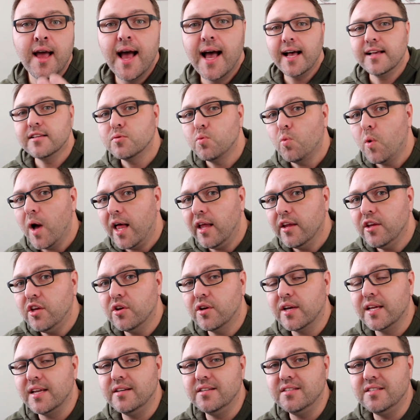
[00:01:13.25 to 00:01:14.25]
As well,
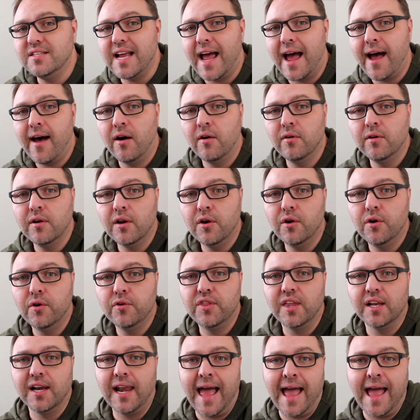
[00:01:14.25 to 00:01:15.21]
you can download the